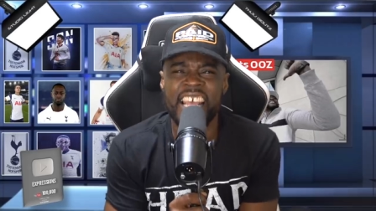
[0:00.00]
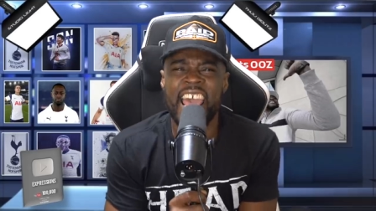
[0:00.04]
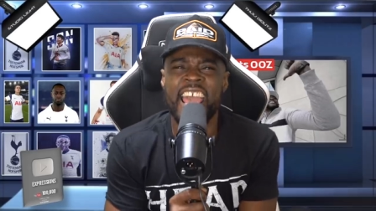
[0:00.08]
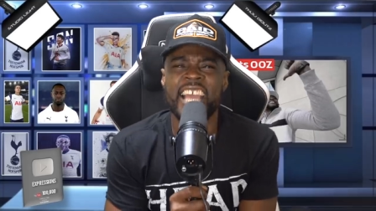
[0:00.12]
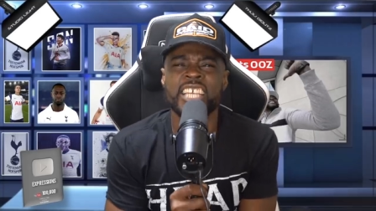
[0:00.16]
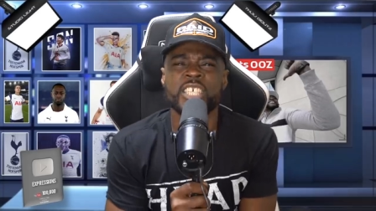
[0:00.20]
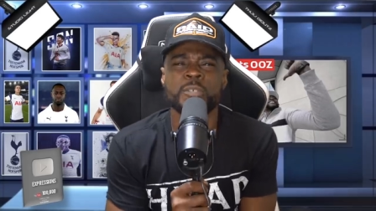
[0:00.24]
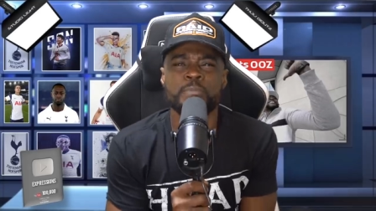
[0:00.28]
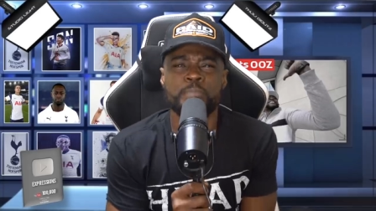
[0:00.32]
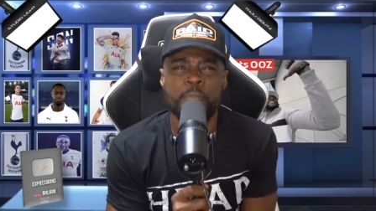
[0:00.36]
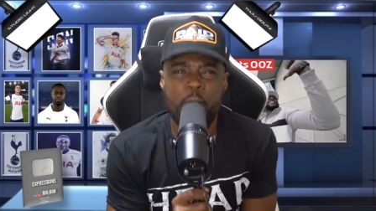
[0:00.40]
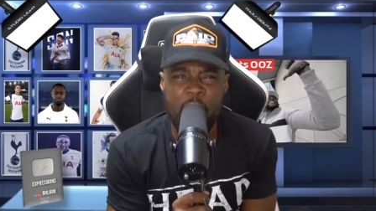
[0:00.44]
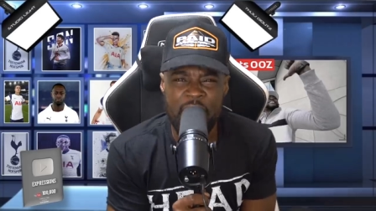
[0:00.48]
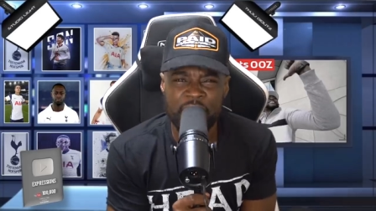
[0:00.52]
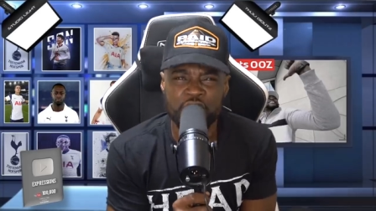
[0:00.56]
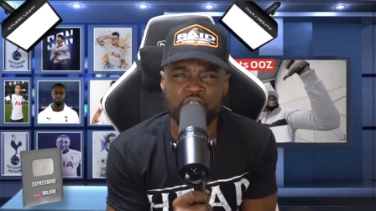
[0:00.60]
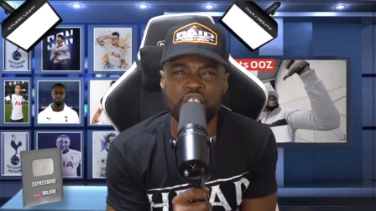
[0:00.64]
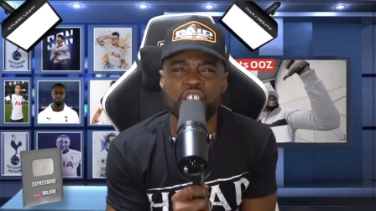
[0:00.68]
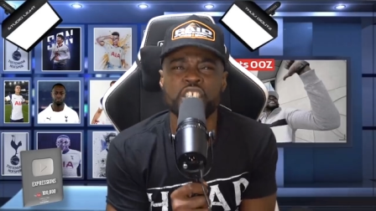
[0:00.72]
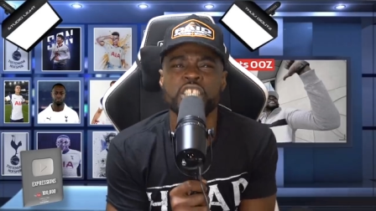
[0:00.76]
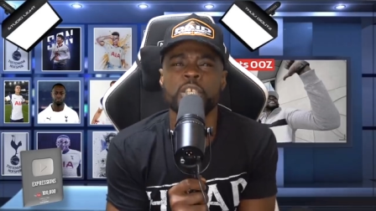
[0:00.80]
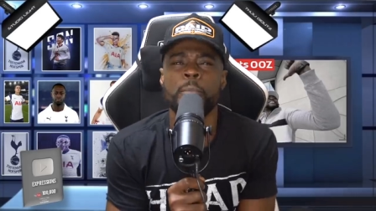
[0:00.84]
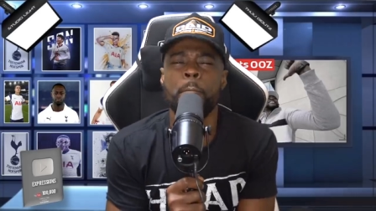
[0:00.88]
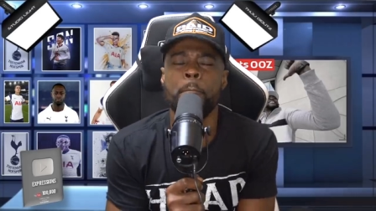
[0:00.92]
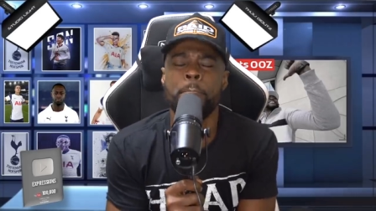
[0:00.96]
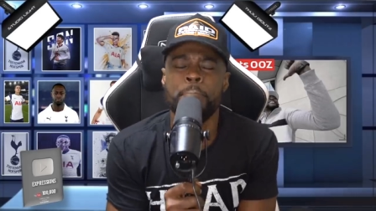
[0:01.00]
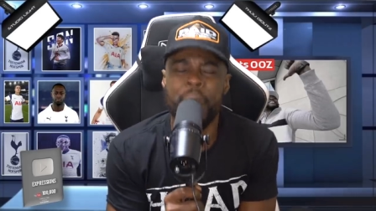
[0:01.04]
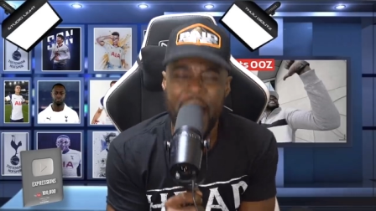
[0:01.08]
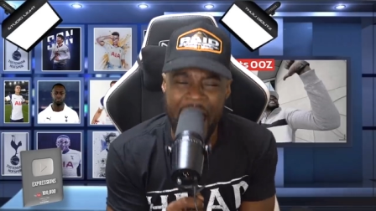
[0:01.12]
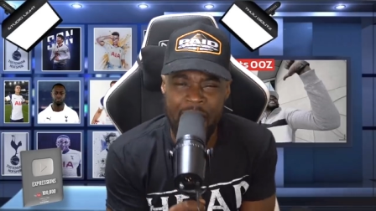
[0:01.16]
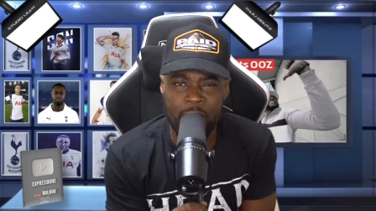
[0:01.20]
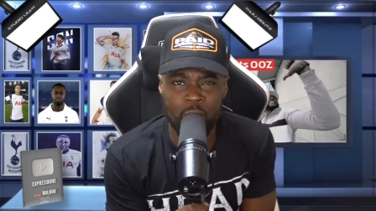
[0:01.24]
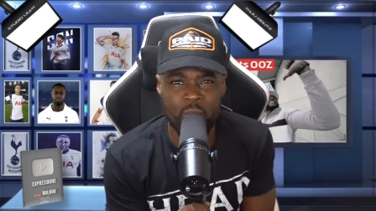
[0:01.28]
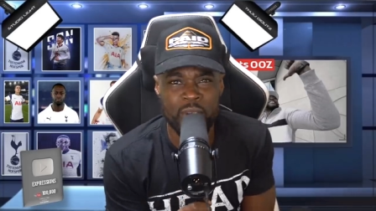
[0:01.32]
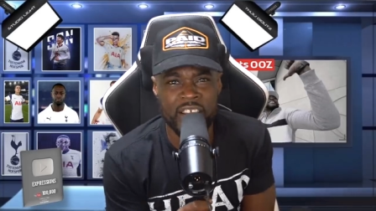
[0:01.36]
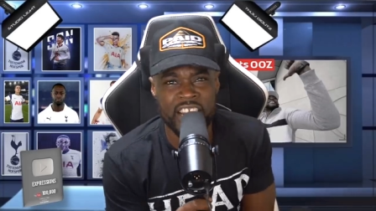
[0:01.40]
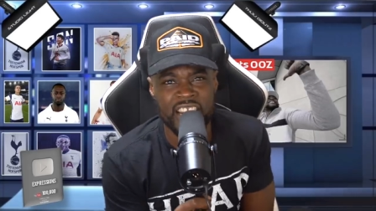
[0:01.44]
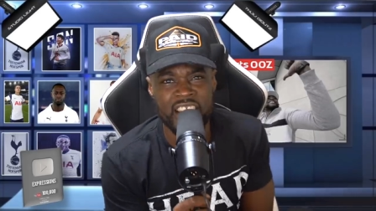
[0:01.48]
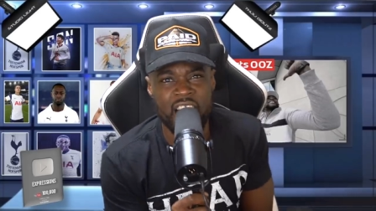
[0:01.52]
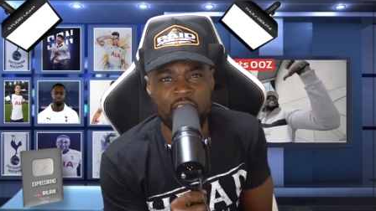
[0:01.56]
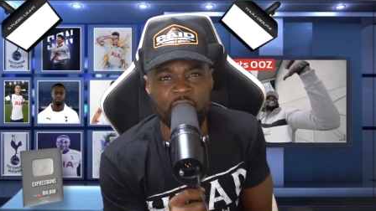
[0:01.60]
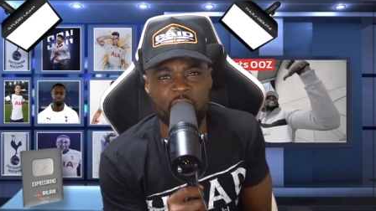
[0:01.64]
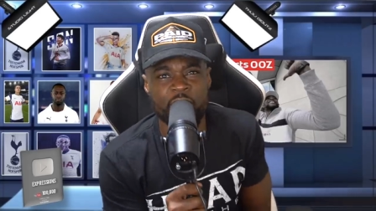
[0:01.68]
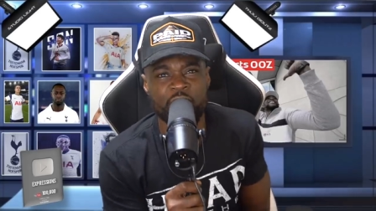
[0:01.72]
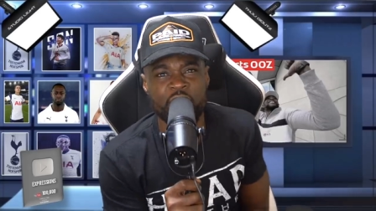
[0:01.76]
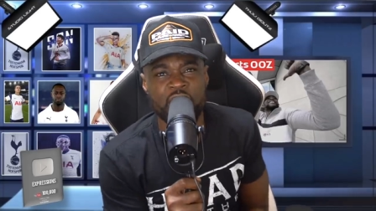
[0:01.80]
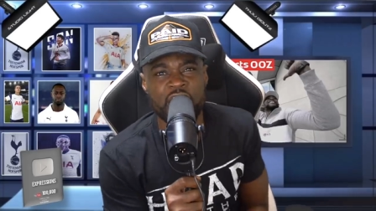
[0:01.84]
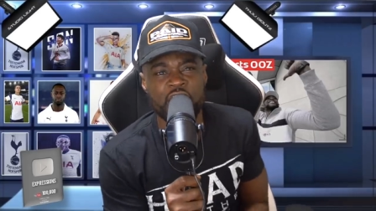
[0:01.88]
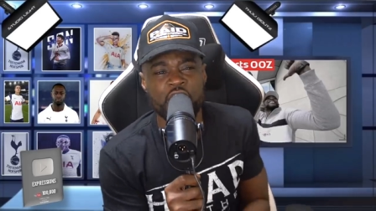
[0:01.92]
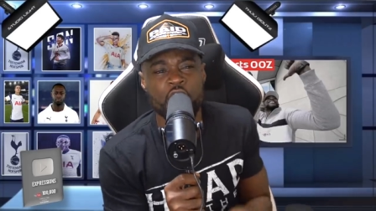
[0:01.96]
expressions back with another
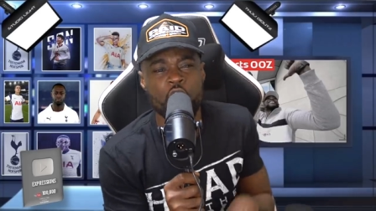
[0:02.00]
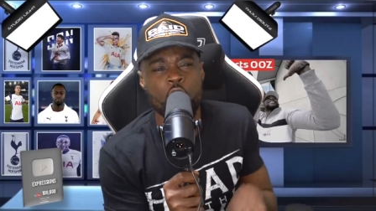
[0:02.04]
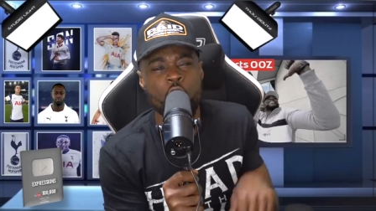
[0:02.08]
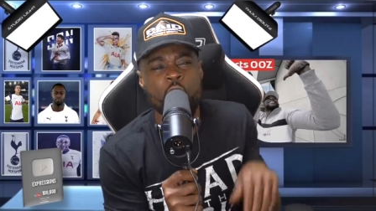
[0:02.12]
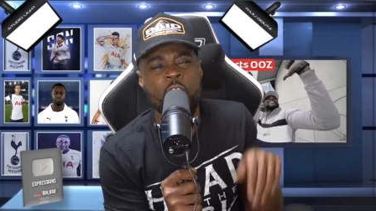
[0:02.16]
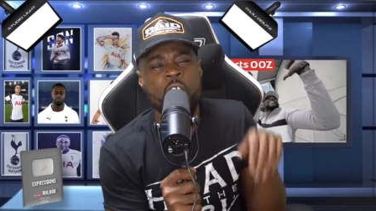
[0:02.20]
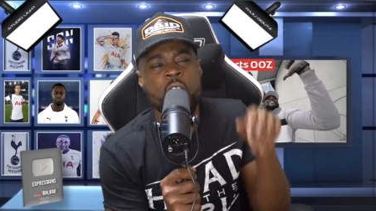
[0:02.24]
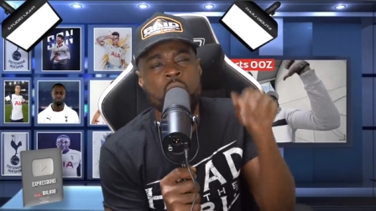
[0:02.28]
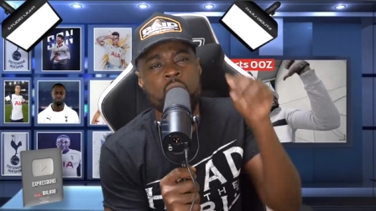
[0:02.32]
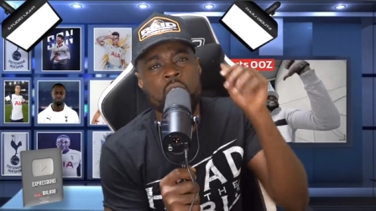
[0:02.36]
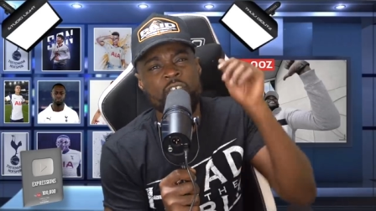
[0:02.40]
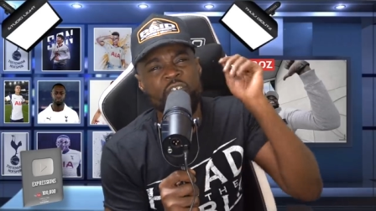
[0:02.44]
video.